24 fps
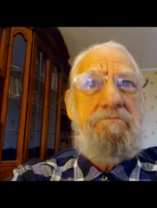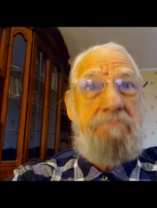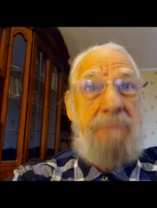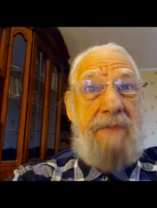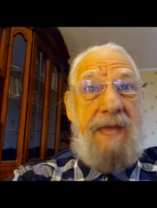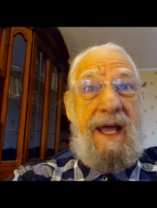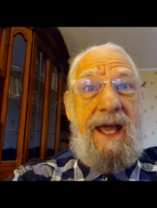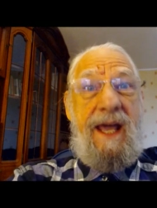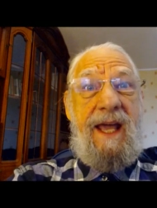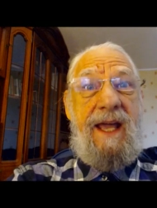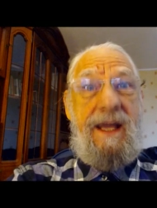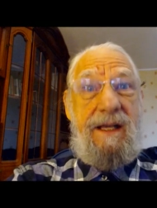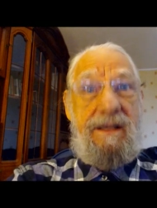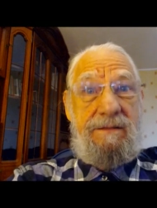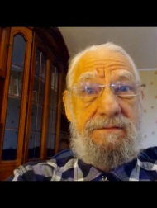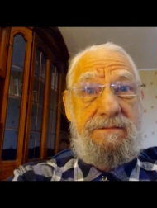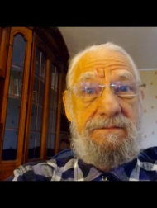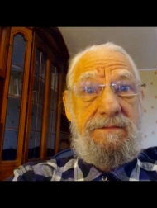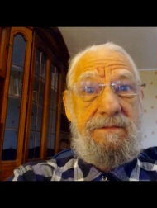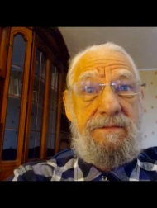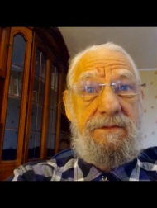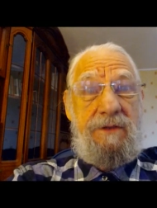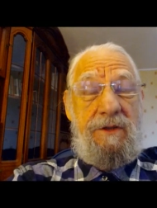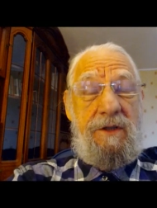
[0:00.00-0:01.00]
hey,
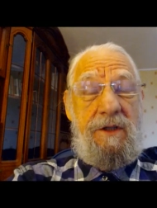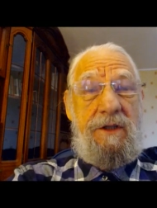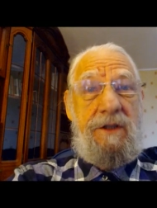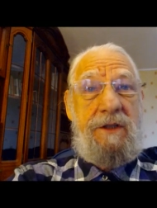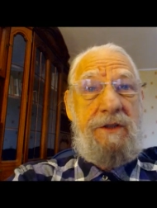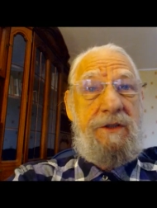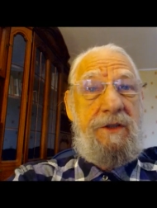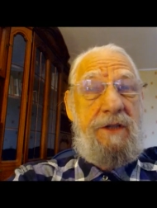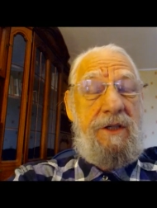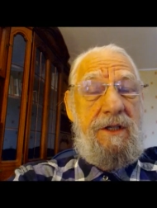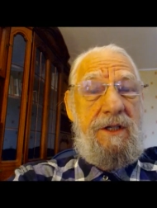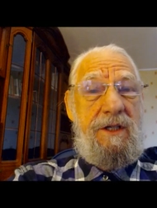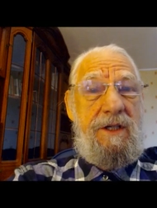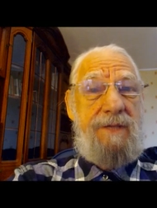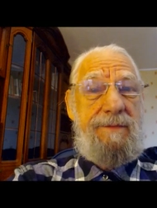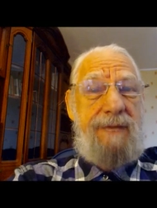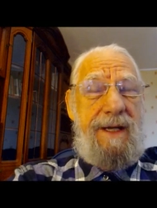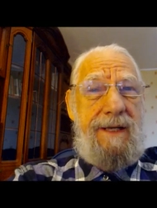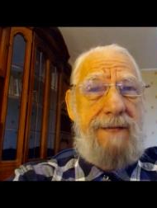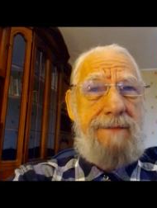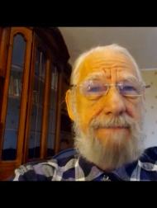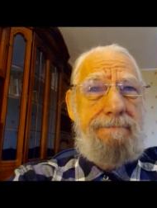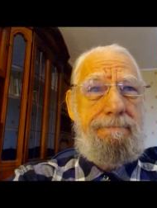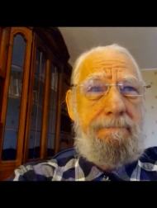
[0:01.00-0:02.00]
looking good,
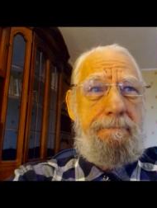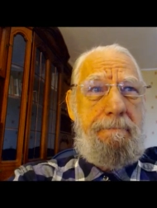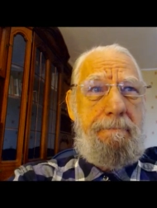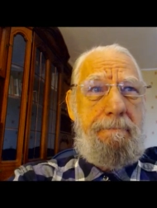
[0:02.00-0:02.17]
man.